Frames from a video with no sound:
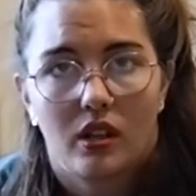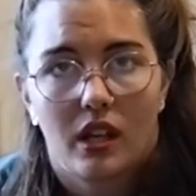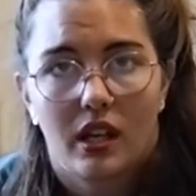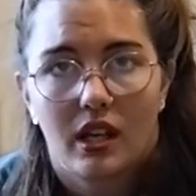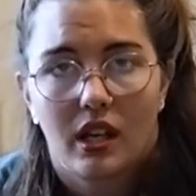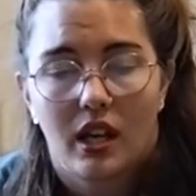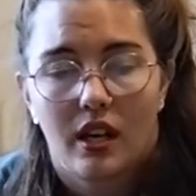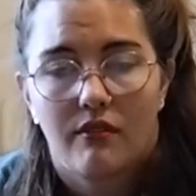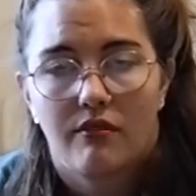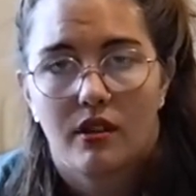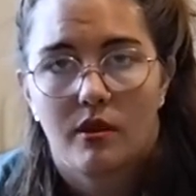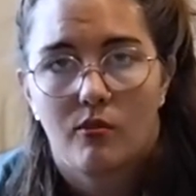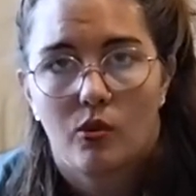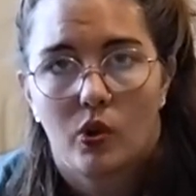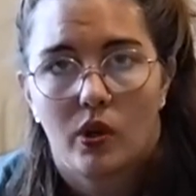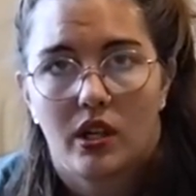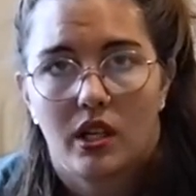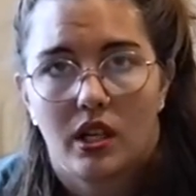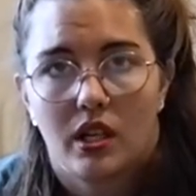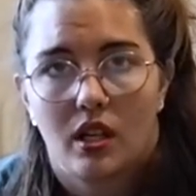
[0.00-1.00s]
Like every
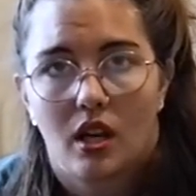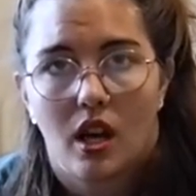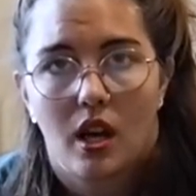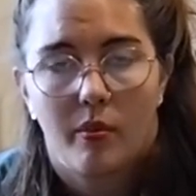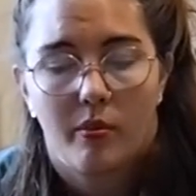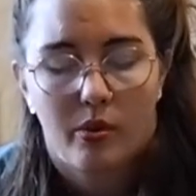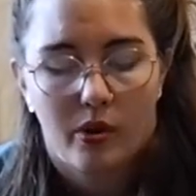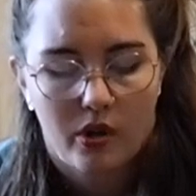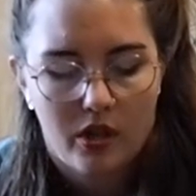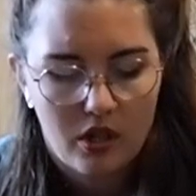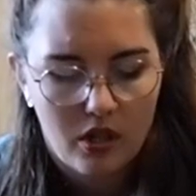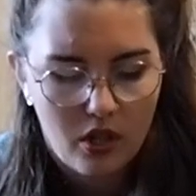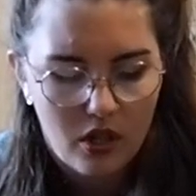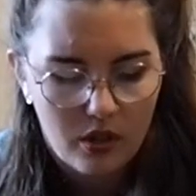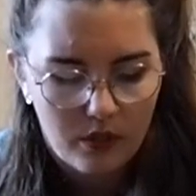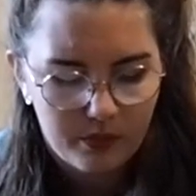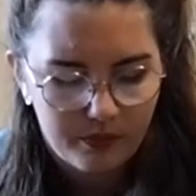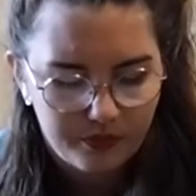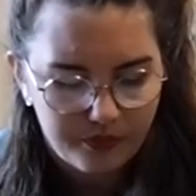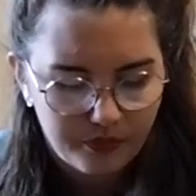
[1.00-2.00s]
morning I put it
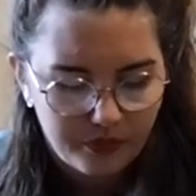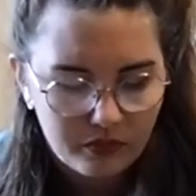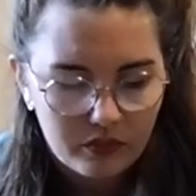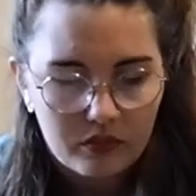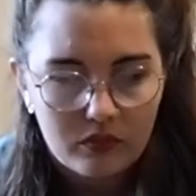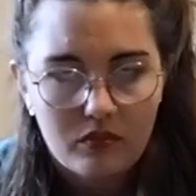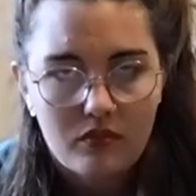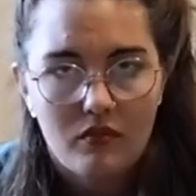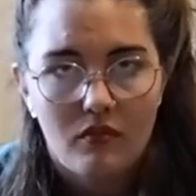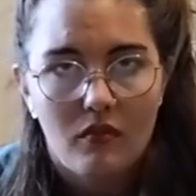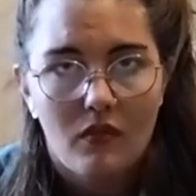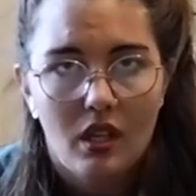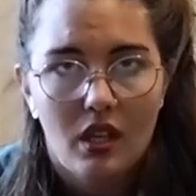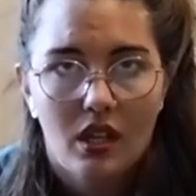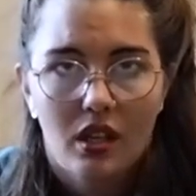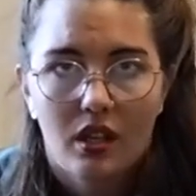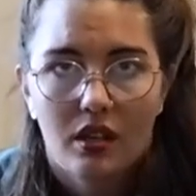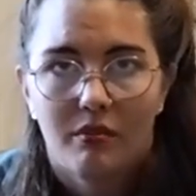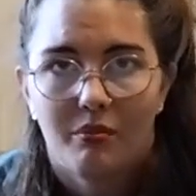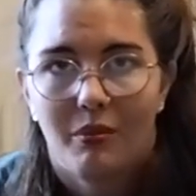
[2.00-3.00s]
on
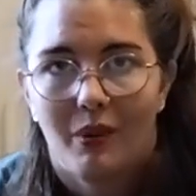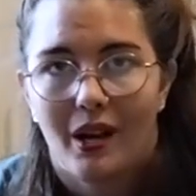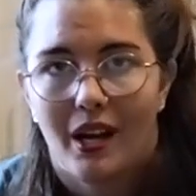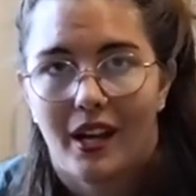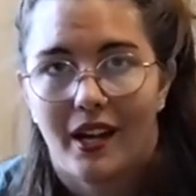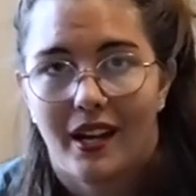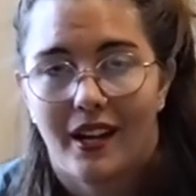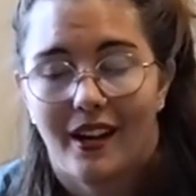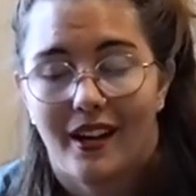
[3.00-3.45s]
my